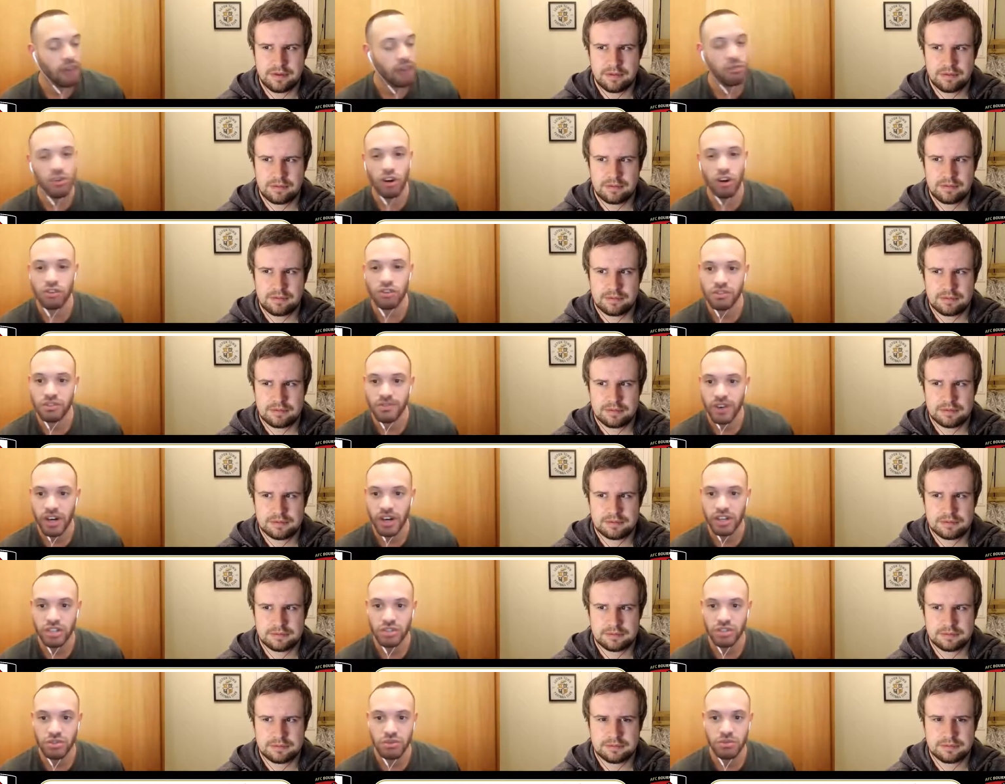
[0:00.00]

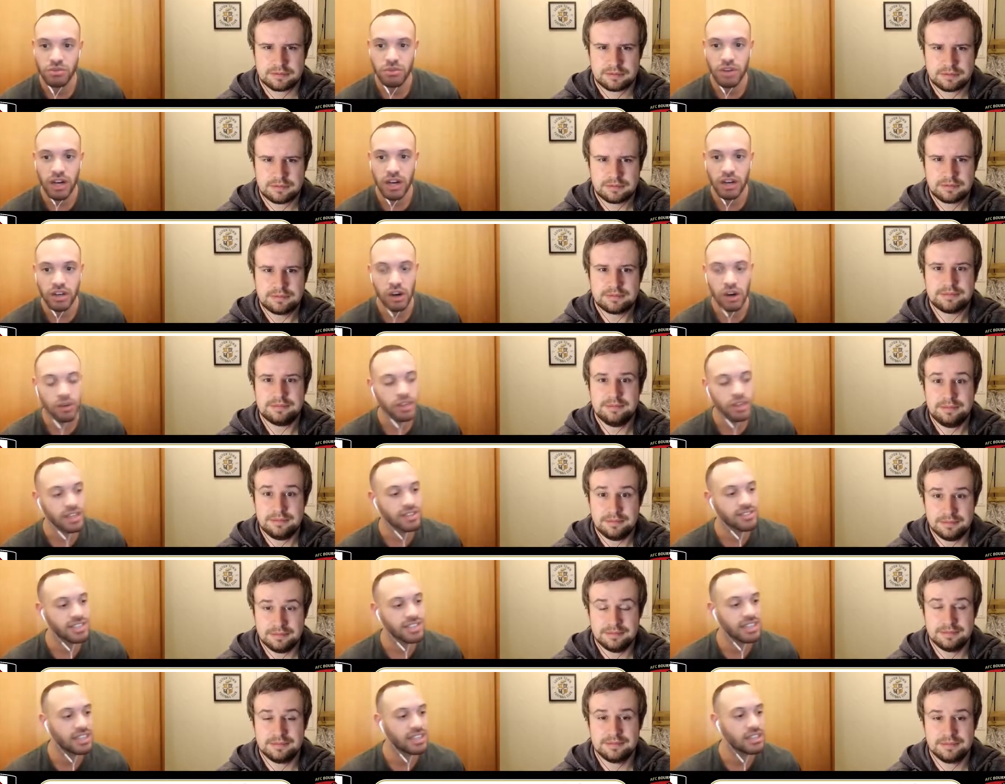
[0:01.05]
Speaker 1: Controversial goal they
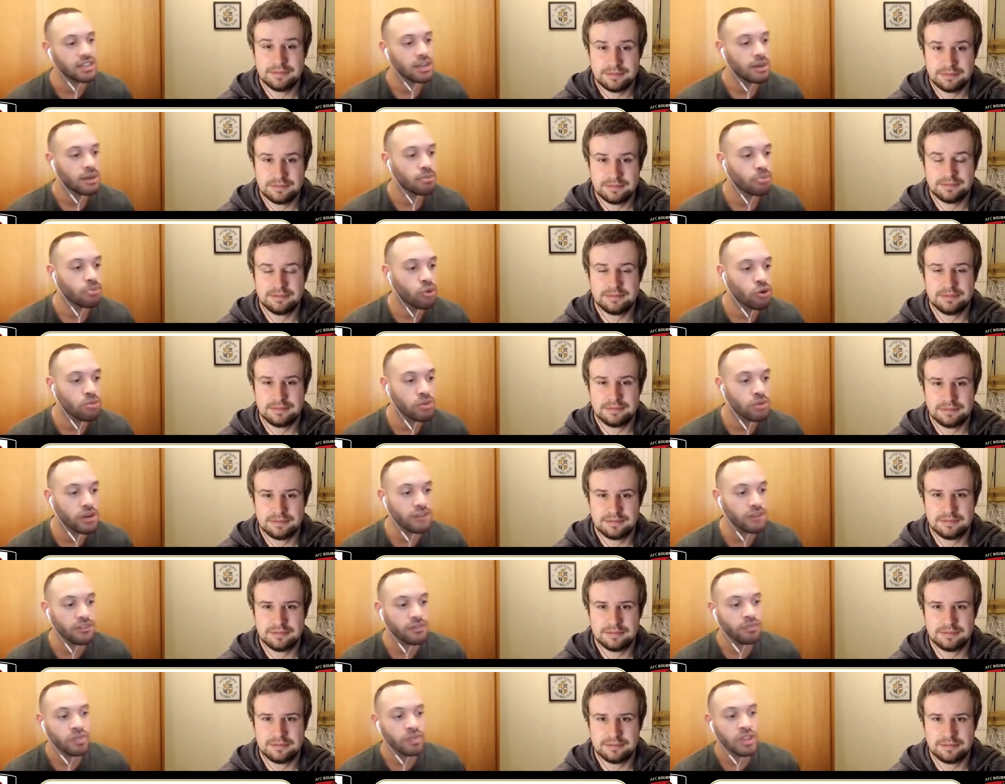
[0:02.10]
conceded. Bournemouth
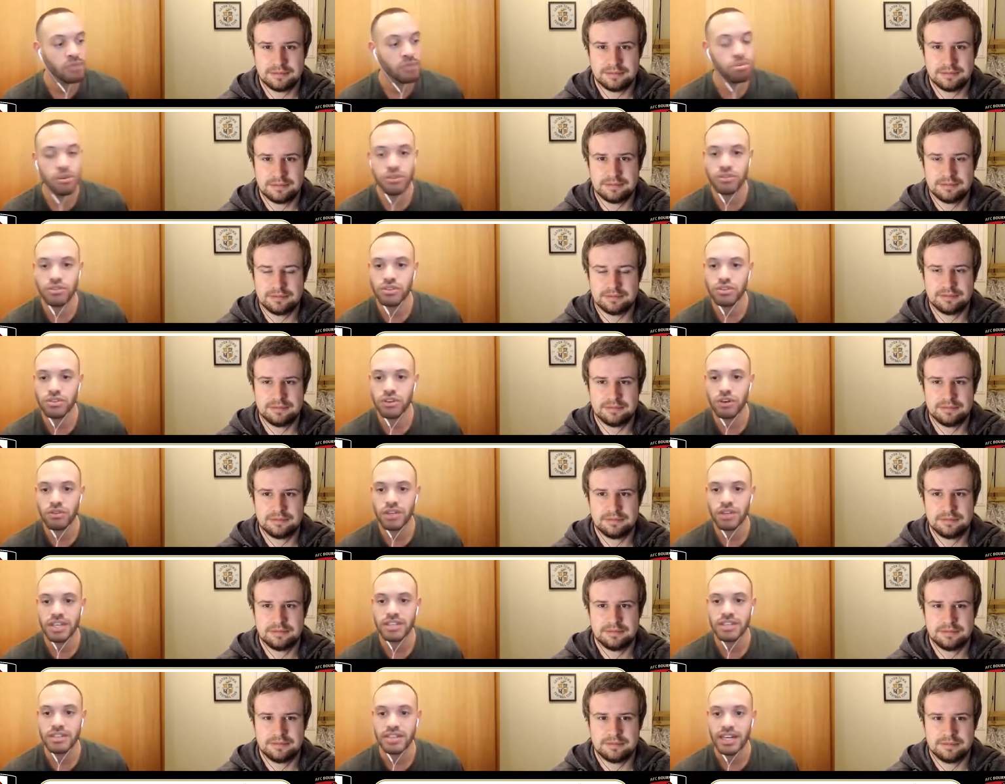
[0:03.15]
blew a 2-goal
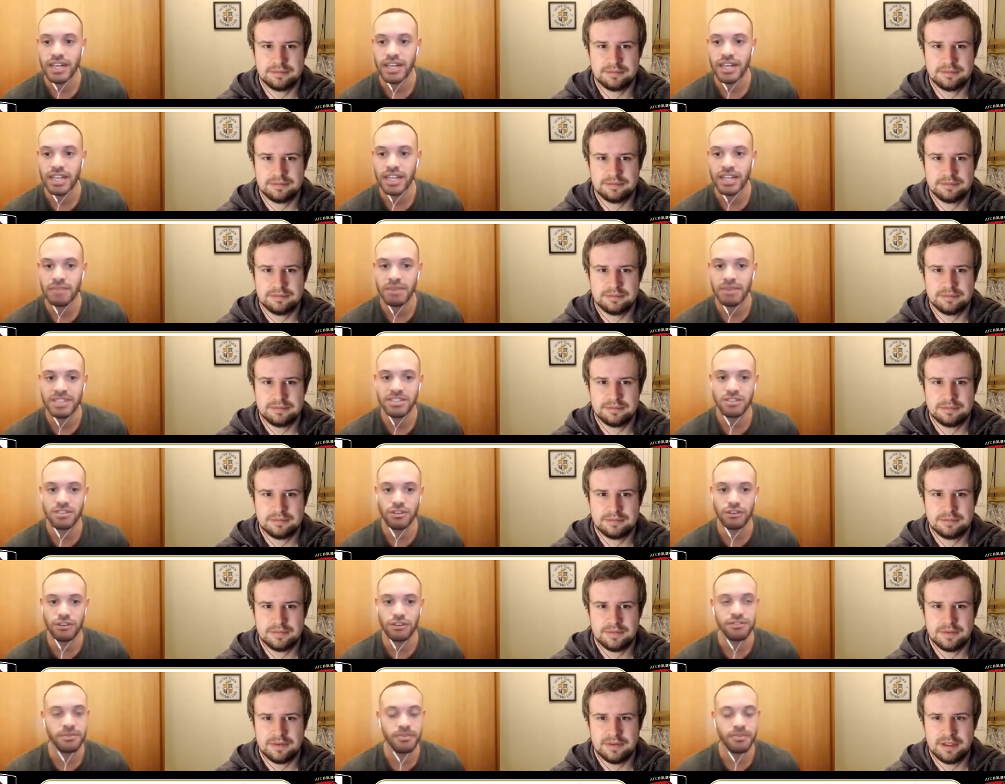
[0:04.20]
lead and had a man sent off.
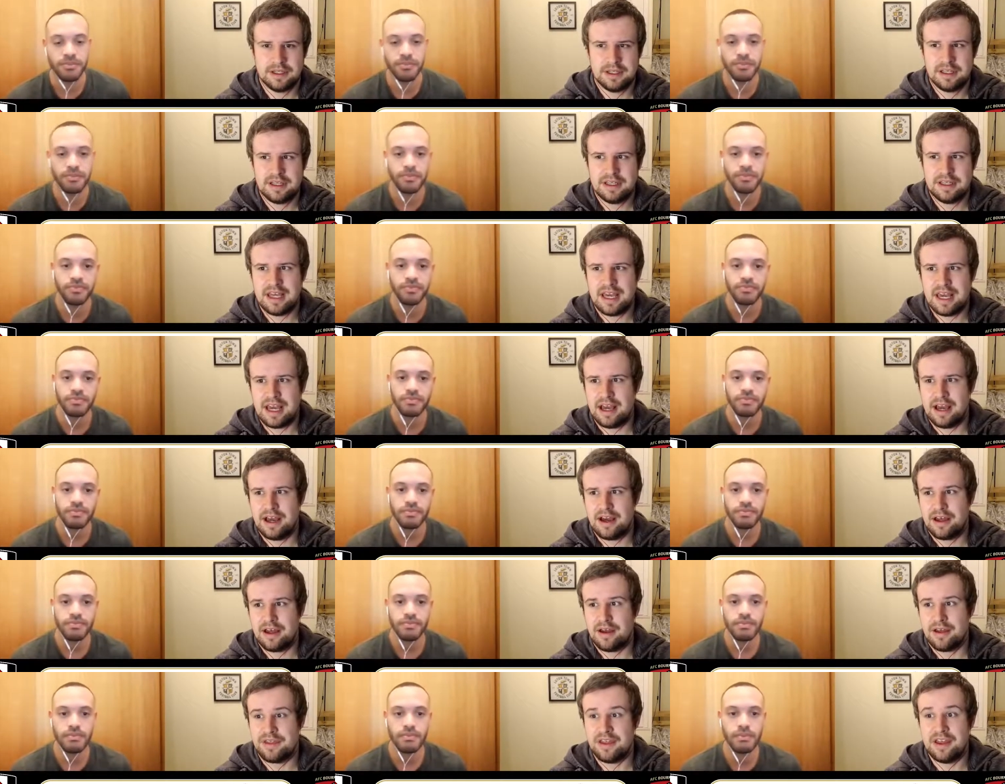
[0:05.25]
Speaker 2: Yeah,
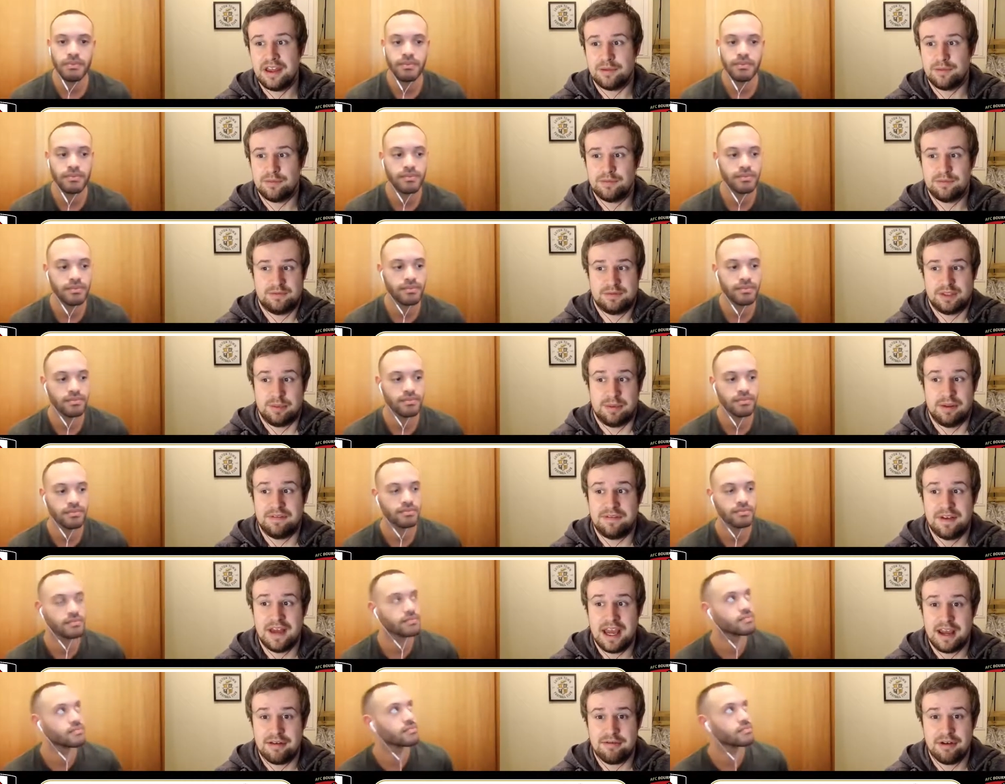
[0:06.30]
I think to be
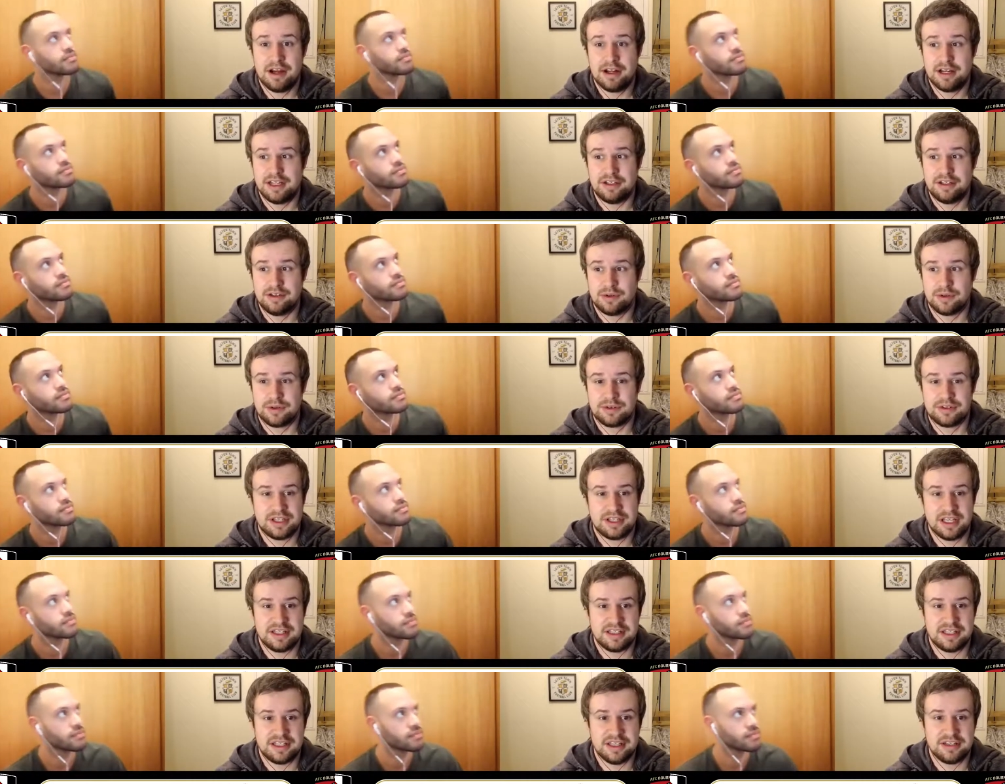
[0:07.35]
fair, early doors,
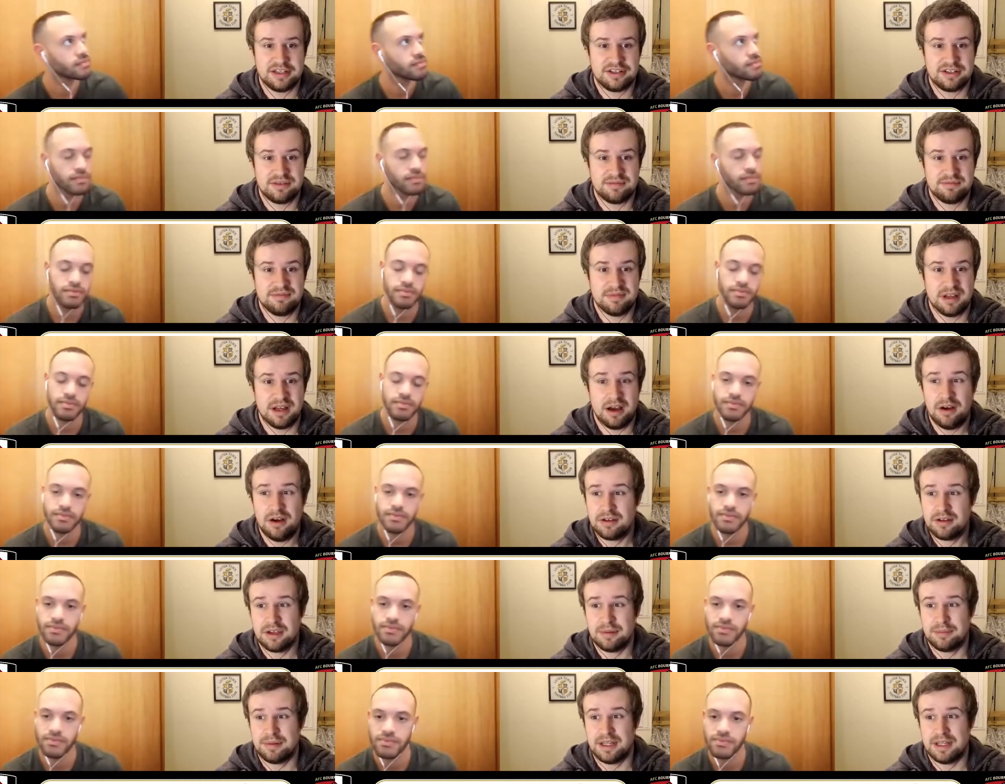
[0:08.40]
this is
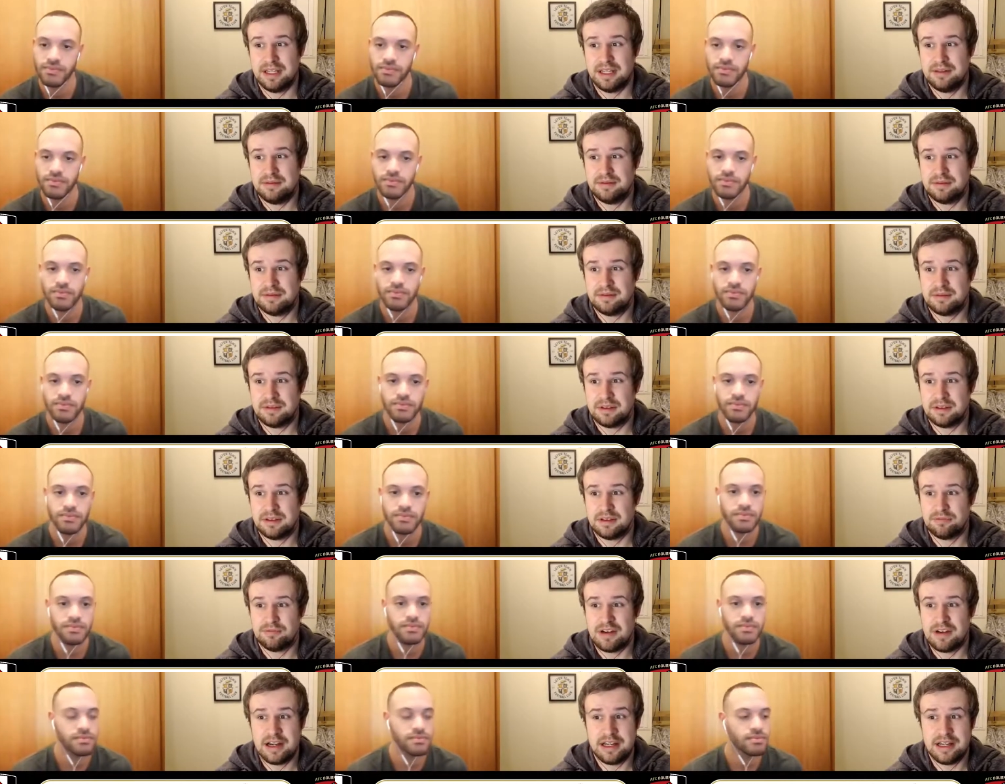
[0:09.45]
arguably the
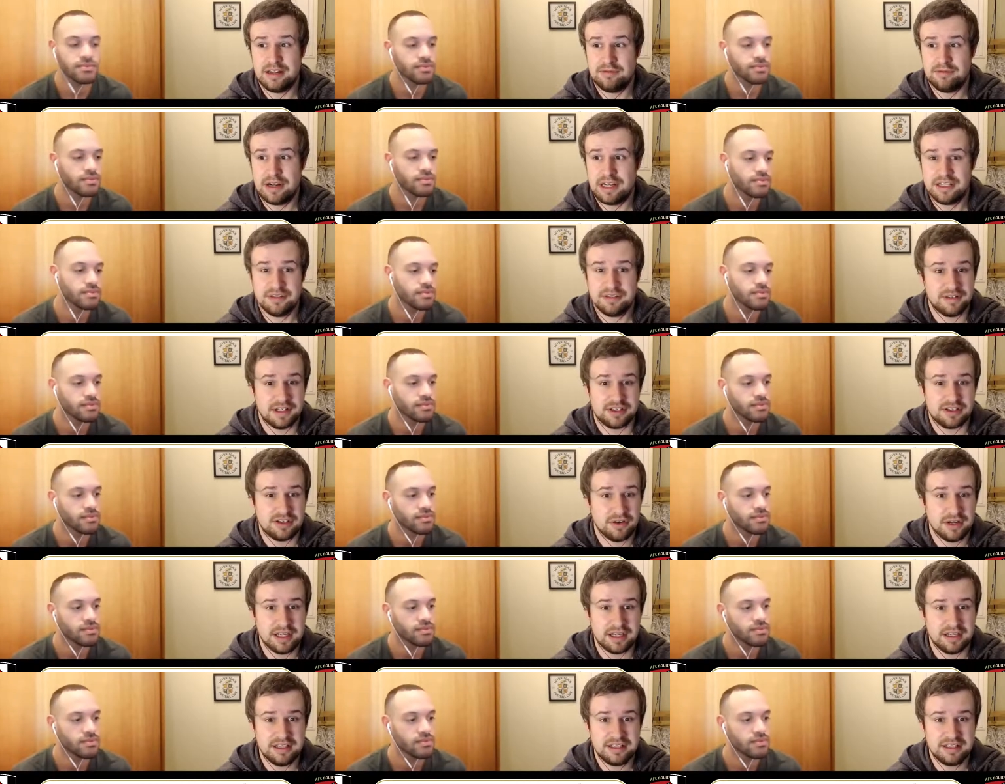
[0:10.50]
right race for the
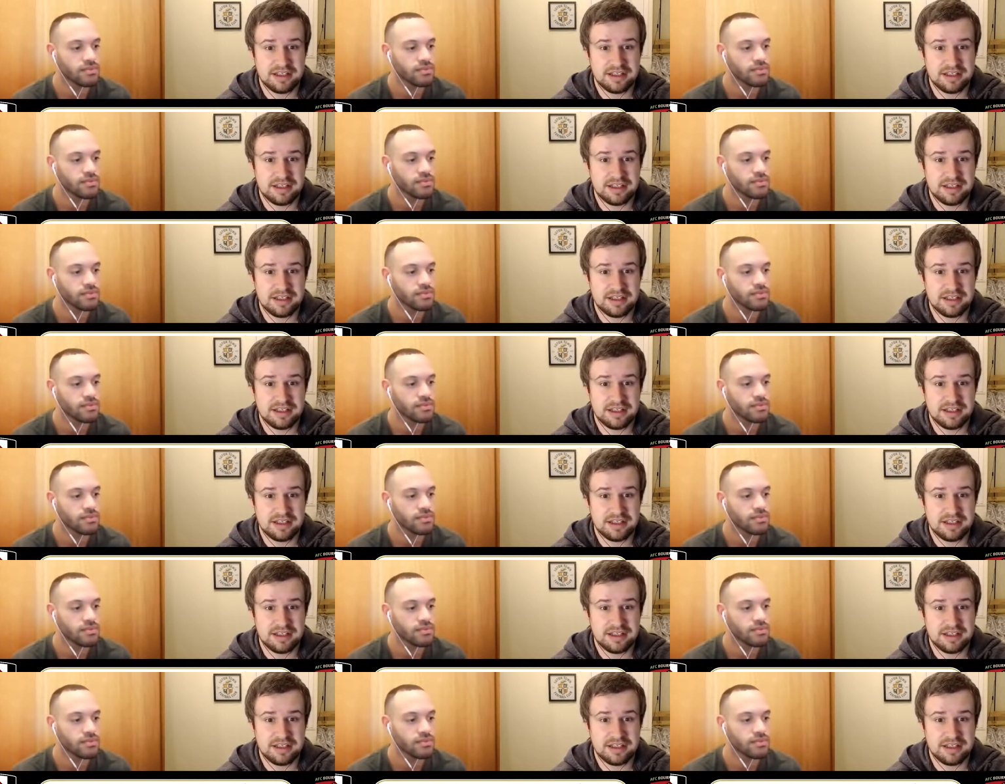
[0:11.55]
title,